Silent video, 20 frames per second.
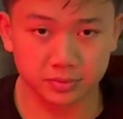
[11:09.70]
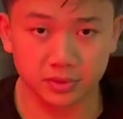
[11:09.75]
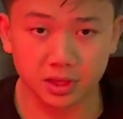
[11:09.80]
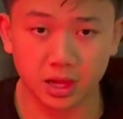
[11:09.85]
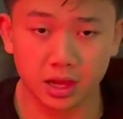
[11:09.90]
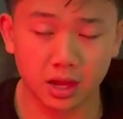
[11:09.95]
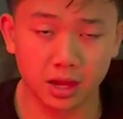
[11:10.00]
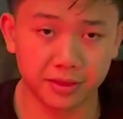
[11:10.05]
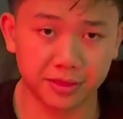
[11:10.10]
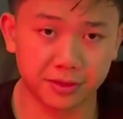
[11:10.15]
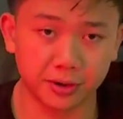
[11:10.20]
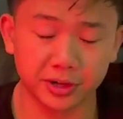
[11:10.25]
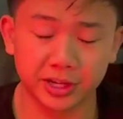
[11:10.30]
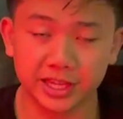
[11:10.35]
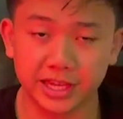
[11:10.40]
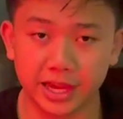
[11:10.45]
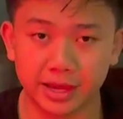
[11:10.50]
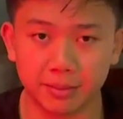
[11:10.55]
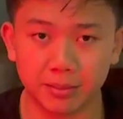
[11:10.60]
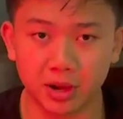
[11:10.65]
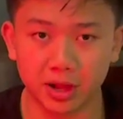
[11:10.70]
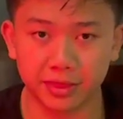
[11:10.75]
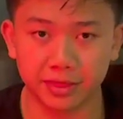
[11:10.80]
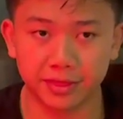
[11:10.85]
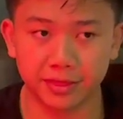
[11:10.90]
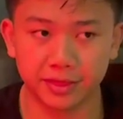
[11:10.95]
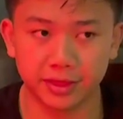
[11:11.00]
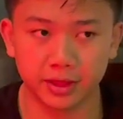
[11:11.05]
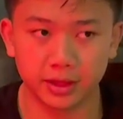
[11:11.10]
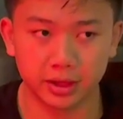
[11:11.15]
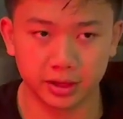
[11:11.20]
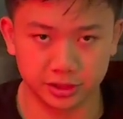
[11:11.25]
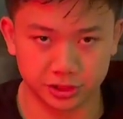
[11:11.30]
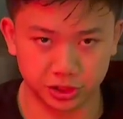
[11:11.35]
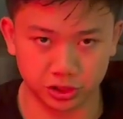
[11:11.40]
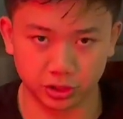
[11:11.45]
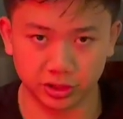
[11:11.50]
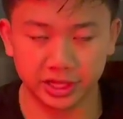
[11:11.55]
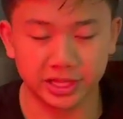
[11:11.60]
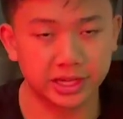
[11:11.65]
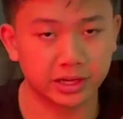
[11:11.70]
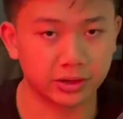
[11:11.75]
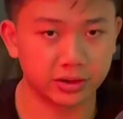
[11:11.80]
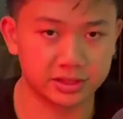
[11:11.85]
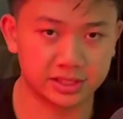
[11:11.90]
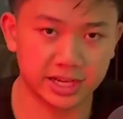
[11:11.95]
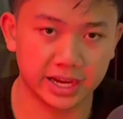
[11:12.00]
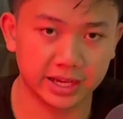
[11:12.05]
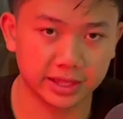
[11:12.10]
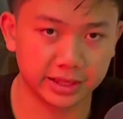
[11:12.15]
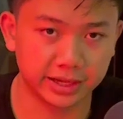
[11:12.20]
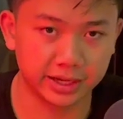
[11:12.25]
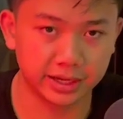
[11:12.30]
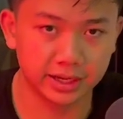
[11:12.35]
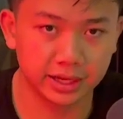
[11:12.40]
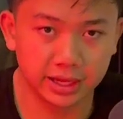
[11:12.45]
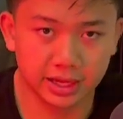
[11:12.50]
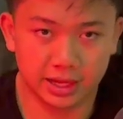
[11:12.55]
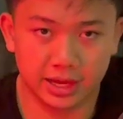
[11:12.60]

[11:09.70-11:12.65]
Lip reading: 30K a month journey here in Thailand.